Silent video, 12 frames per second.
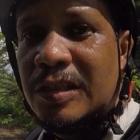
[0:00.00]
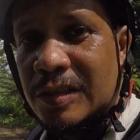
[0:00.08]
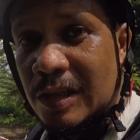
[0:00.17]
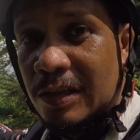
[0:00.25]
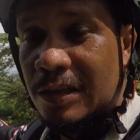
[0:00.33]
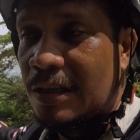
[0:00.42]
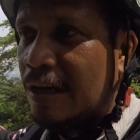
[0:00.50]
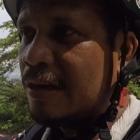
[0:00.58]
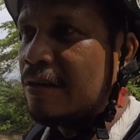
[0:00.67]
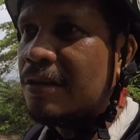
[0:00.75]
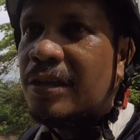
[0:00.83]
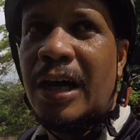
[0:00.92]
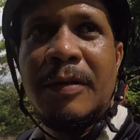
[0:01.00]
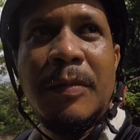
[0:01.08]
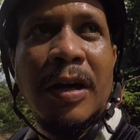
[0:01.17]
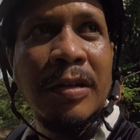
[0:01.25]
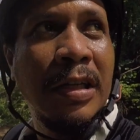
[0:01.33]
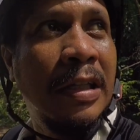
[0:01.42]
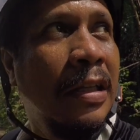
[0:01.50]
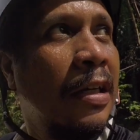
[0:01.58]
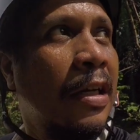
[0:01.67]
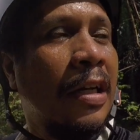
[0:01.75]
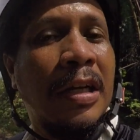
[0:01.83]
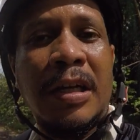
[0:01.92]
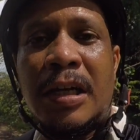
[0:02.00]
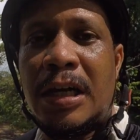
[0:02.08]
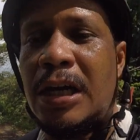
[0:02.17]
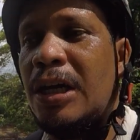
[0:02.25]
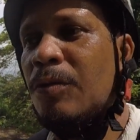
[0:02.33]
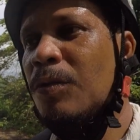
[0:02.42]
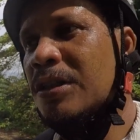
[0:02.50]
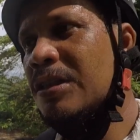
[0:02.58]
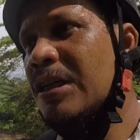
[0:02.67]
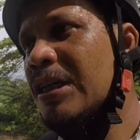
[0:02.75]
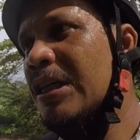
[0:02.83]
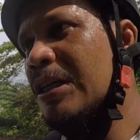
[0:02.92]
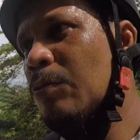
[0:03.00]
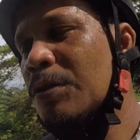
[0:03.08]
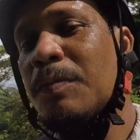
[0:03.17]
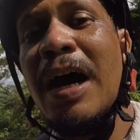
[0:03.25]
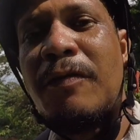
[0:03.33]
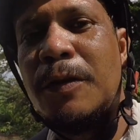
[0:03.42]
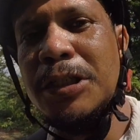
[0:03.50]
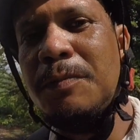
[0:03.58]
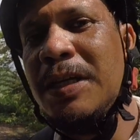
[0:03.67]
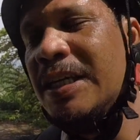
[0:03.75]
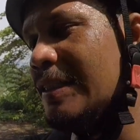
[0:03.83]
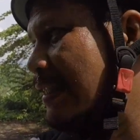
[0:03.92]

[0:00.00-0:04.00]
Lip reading: still there on that mountain. What baffles me is